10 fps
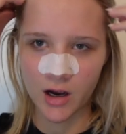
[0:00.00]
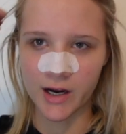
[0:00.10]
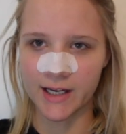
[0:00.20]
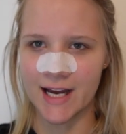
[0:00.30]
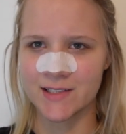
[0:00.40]

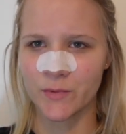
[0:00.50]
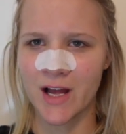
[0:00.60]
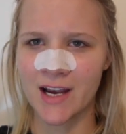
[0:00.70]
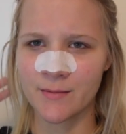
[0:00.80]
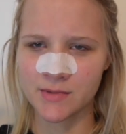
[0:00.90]
Alright guys,
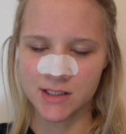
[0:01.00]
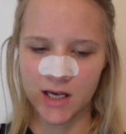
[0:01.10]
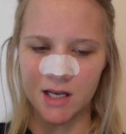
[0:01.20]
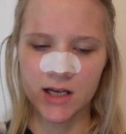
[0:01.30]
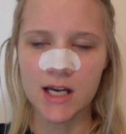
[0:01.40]
well I am
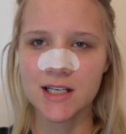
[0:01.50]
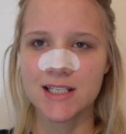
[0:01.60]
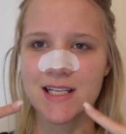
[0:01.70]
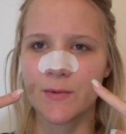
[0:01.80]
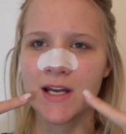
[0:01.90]
done
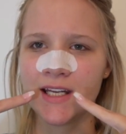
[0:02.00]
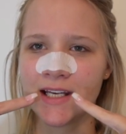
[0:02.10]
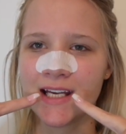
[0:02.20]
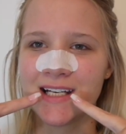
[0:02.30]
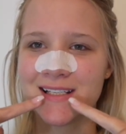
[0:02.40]
teeth
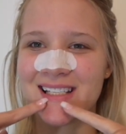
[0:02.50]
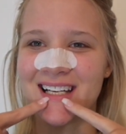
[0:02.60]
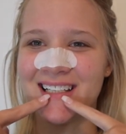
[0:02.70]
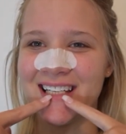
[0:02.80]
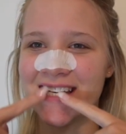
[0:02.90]
whitening. It is
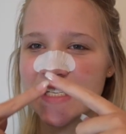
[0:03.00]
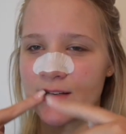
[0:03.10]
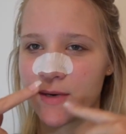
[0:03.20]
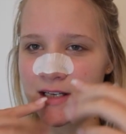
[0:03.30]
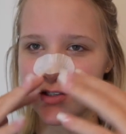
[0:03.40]
settling
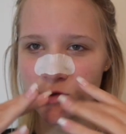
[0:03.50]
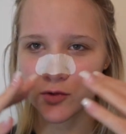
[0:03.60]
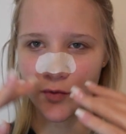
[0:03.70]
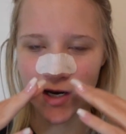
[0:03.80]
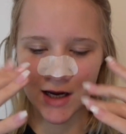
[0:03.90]
into my
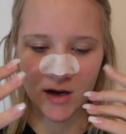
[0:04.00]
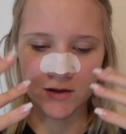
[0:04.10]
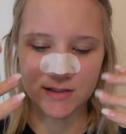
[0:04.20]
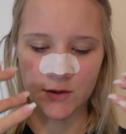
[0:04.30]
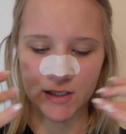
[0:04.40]
tooth right now
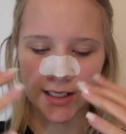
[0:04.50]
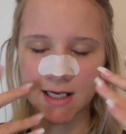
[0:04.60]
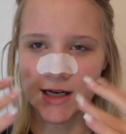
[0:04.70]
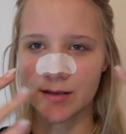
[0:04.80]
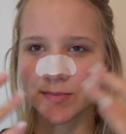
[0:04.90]
and soaking
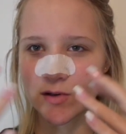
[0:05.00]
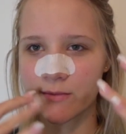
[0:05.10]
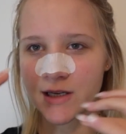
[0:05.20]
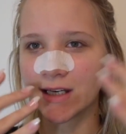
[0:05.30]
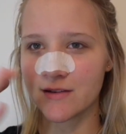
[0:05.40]
in and
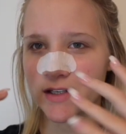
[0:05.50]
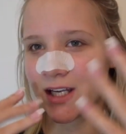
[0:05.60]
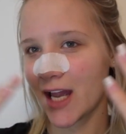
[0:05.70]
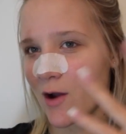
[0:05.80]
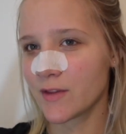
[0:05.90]
absorbing and
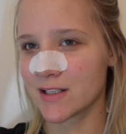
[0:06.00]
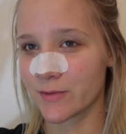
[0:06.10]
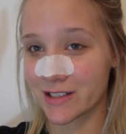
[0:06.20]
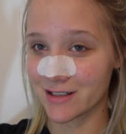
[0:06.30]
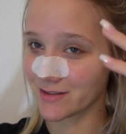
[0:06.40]
evening out. That's
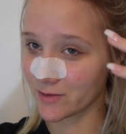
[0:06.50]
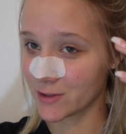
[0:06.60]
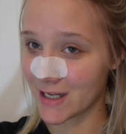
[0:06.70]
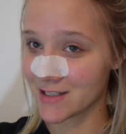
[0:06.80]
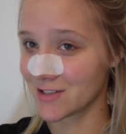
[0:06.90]
what it does
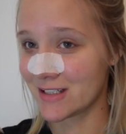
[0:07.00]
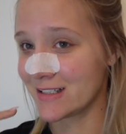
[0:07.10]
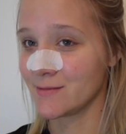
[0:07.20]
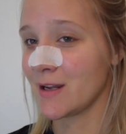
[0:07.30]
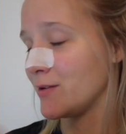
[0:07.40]
overnight. Just
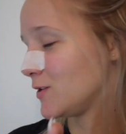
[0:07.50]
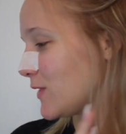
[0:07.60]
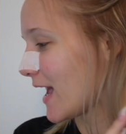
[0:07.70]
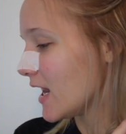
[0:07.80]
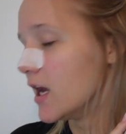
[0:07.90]
need some time to do
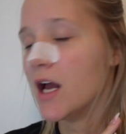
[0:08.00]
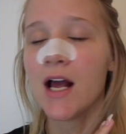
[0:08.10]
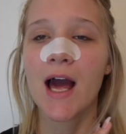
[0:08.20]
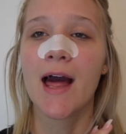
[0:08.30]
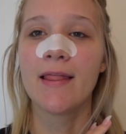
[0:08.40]
that.
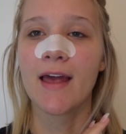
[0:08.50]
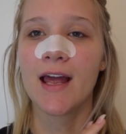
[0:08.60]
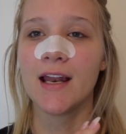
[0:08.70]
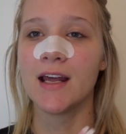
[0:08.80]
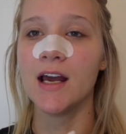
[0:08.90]
And
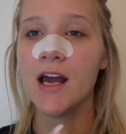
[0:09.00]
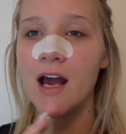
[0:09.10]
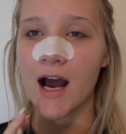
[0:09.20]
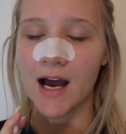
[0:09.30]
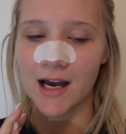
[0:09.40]
then
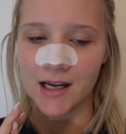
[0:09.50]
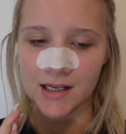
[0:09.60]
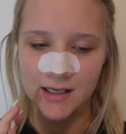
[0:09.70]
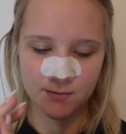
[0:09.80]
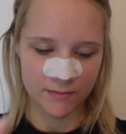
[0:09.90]

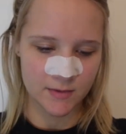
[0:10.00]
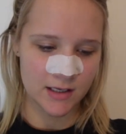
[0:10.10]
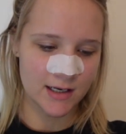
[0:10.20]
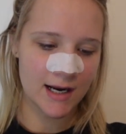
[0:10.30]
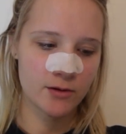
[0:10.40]
I am
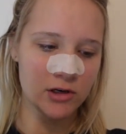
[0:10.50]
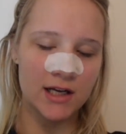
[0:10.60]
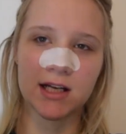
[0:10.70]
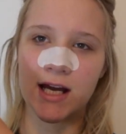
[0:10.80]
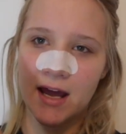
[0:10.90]
an hour
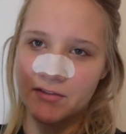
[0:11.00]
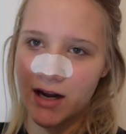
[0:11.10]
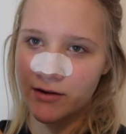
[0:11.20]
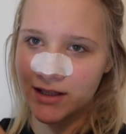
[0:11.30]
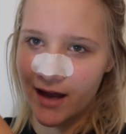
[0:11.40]
in. I have an
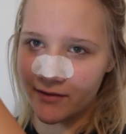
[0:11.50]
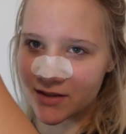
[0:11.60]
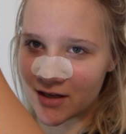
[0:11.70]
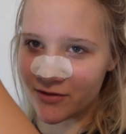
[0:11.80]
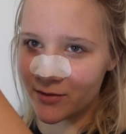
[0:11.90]
hour
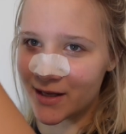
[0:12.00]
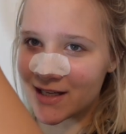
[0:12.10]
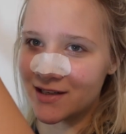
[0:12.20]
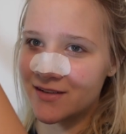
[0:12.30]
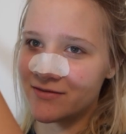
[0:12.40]
left for
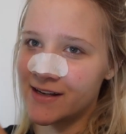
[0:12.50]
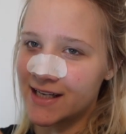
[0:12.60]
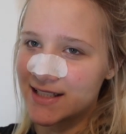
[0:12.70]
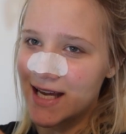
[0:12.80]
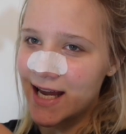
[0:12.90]
my
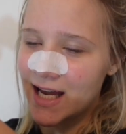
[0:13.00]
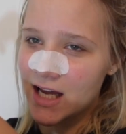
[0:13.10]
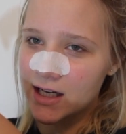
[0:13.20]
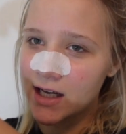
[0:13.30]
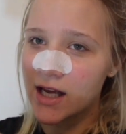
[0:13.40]
fake
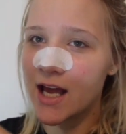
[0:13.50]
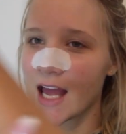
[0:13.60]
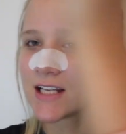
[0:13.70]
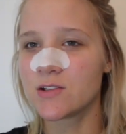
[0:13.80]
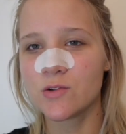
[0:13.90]
tan
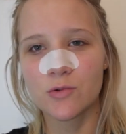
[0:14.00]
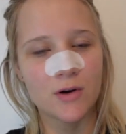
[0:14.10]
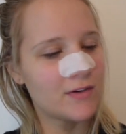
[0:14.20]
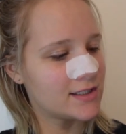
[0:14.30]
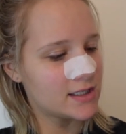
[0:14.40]

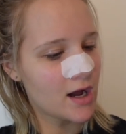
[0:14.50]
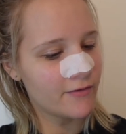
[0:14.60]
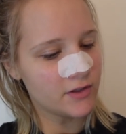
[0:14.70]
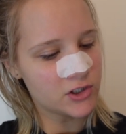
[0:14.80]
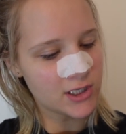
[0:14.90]
to rinse it
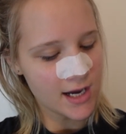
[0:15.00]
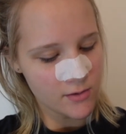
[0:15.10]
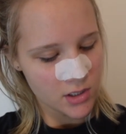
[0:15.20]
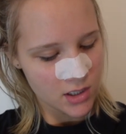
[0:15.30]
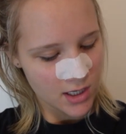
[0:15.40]
off and
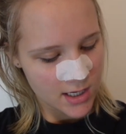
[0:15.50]
shower.